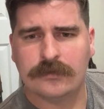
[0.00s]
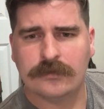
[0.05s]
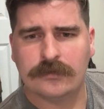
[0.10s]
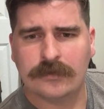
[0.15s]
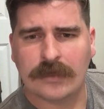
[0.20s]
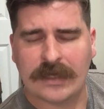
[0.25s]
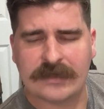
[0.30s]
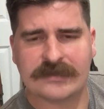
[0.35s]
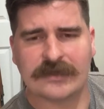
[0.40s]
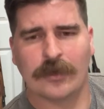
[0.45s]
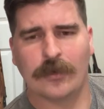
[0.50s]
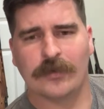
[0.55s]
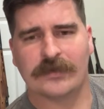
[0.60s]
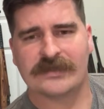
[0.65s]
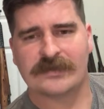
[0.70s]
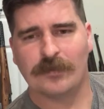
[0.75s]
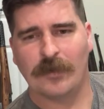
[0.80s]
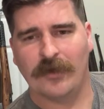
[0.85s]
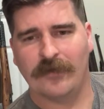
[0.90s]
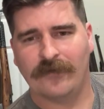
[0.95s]
How's it going,
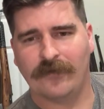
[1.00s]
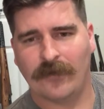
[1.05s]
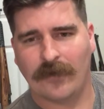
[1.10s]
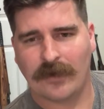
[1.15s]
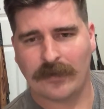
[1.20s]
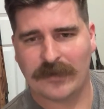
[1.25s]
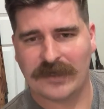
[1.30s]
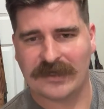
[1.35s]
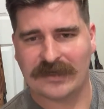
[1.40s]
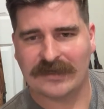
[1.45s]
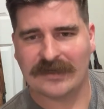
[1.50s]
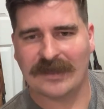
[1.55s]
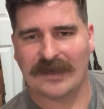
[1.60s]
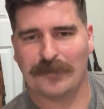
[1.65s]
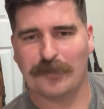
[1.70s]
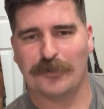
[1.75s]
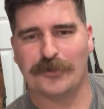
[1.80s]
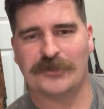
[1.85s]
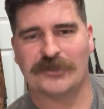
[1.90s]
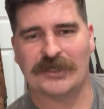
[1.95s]
Small Farming? I
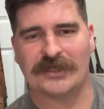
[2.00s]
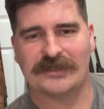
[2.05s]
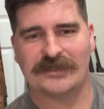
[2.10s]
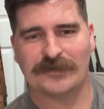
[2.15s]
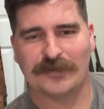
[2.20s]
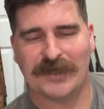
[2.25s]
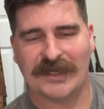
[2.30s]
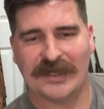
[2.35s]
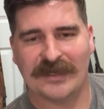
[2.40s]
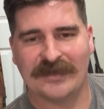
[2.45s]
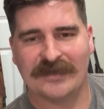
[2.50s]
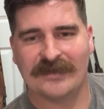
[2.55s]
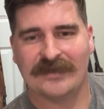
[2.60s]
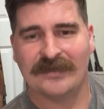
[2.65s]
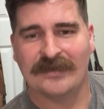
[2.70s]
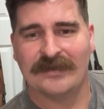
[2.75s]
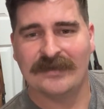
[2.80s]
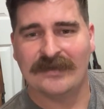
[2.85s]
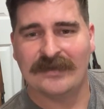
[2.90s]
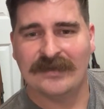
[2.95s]
appreciate you, man.
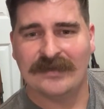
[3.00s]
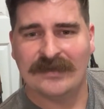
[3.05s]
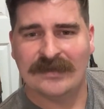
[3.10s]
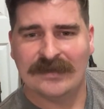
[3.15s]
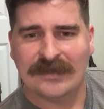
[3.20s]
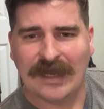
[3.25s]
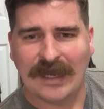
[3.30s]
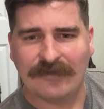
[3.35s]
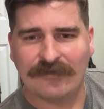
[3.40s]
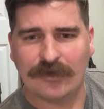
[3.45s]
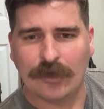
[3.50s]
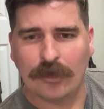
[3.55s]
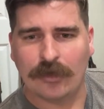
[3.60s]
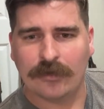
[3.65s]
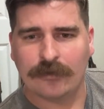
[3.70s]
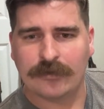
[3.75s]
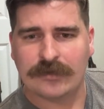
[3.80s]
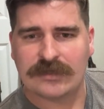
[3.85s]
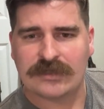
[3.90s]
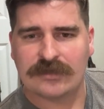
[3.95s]
I have an
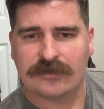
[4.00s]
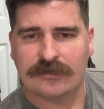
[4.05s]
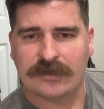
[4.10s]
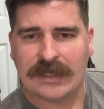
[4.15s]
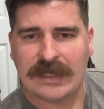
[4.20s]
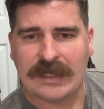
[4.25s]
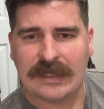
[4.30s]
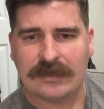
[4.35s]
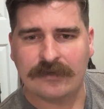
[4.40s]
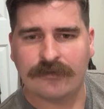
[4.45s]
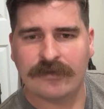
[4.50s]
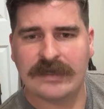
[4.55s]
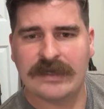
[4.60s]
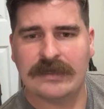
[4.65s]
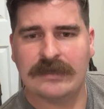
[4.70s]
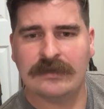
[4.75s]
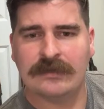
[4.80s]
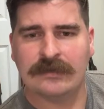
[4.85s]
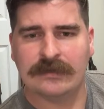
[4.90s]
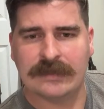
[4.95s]
all-original
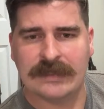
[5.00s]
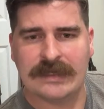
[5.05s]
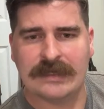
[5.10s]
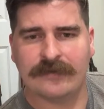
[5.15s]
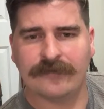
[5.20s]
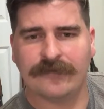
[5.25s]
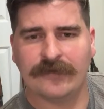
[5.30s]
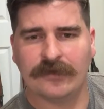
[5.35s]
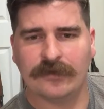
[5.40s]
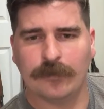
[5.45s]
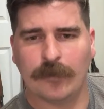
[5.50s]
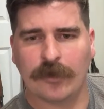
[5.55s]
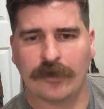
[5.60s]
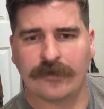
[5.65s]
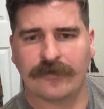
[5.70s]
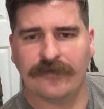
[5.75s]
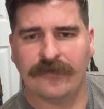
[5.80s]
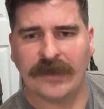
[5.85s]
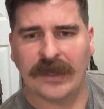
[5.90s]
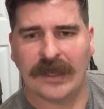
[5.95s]
Henry Lee Enfield
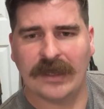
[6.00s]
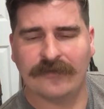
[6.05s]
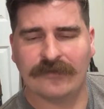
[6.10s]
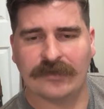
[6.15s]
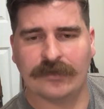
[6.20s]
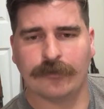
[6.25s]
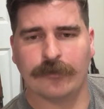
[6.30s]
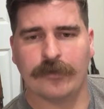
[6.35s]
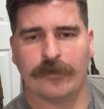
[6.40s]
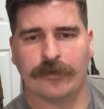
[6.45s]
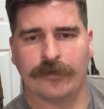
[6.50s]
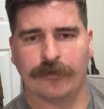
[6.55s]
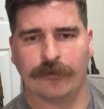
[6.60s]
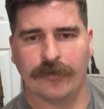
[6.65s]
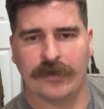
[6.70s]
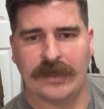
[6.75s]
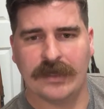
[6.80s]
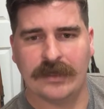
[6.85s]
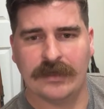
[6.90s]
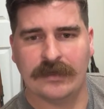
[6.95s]
Mark V and
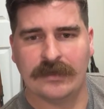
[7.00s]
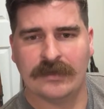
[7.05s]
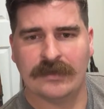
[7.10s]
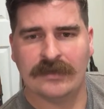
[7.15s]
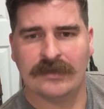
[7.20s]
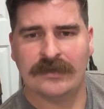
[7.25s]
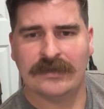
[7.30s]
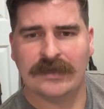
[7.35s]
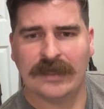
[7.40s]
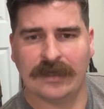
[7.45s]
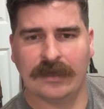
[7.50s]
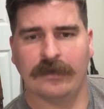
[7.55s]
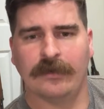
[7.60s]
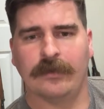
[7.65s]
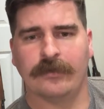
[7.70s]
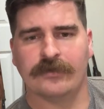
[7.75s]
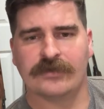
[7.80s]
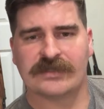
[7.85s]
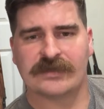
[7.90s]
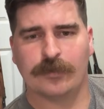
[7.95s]
303, and
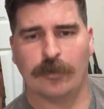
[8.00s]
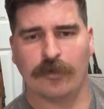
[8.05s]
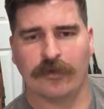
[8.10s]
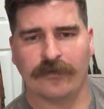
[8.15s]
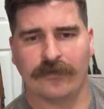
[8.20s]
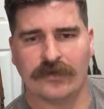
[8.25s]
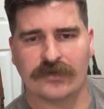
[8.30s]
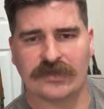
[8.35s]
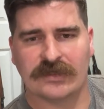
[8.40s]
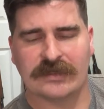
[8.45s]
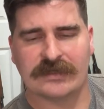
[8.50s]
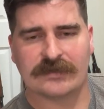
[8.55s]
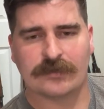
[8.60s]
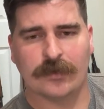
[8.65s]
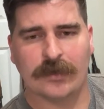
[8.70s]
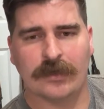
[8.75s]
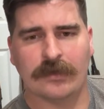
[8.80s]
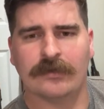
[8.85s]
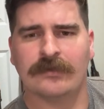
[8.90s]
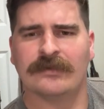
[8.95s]
another sport version as
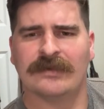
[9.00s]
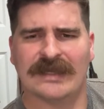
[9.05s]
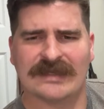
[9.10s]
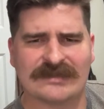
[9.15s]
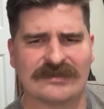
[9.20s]
well. That's